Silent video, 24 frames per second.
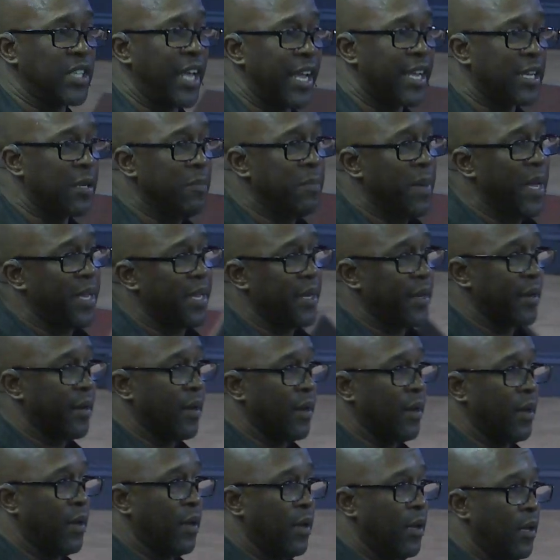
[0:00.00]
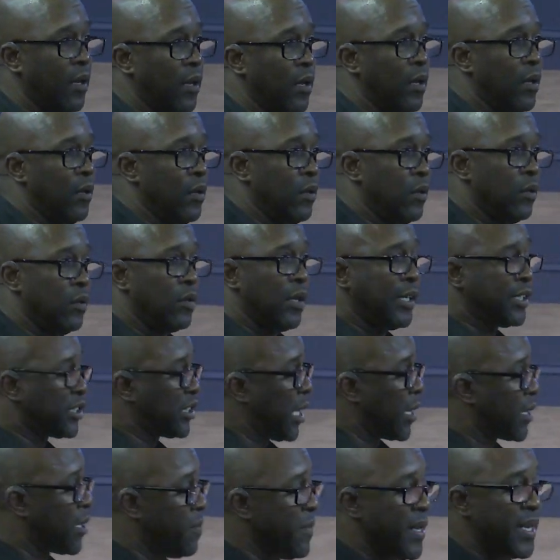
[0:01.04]
stay committed. You got to
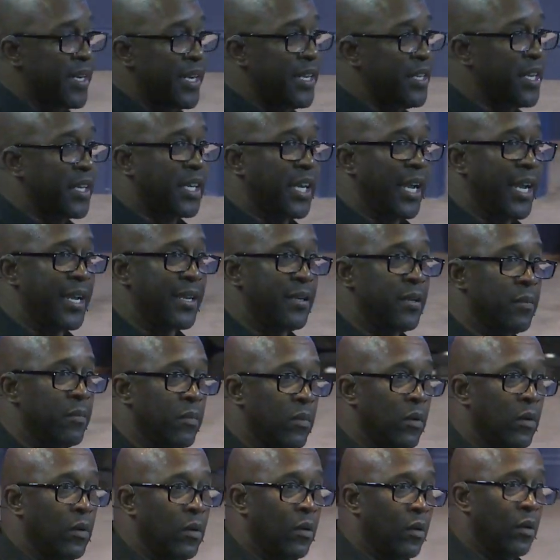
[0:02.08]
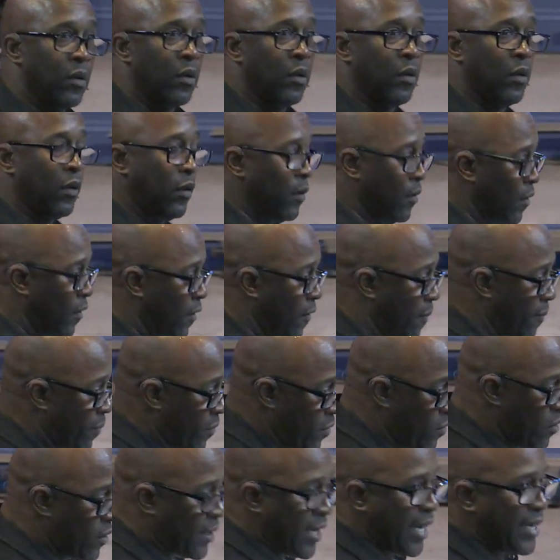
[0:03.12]
stay committed in the kingdom.
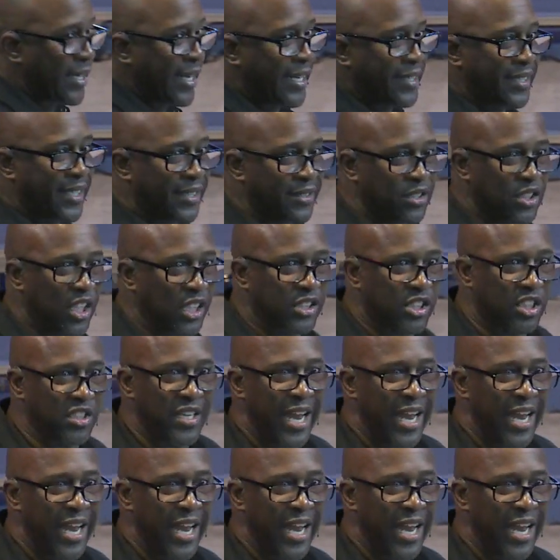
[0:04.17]
You can't let nothing just